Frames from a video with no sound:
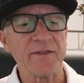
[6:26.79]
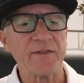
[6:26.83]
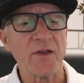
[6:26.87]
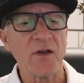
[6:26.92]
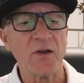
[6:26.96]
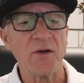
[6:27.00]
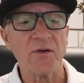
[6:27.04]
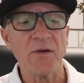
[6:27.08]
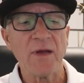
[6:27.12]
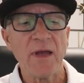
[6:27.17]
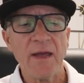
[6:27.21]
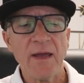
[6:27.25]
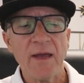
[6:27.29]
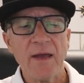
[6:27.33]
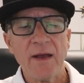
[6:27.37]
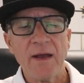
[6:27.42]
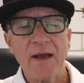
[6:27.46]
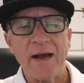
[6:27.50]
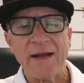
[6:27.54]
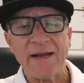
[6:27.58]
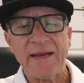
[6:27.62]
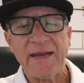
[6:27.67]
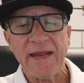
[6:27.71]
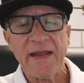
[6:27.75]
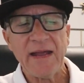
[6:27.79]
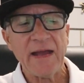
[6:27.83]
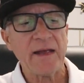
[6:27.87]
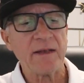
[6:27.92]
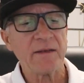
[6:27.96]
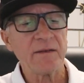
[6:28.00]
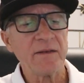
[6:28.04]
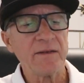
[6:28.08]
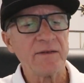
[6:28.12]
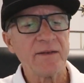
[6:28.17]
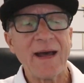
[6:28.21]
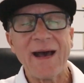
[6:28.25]
So
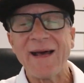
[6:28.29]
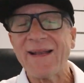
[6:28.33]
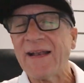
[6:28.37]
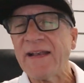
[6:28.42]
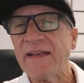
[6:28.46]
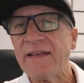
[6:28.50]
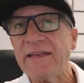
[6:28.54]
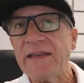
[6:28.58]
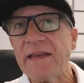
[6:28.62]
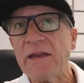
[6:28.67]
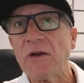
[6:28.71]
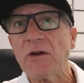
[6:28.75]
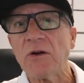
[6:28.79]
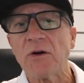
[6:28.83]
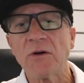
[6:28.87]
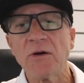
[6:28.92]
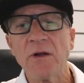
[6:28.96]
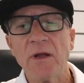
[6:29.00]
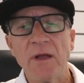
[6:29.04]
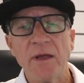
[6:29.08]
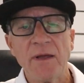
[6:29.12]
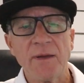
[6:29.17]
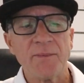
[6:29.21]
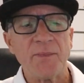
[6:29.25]
again, not ideal,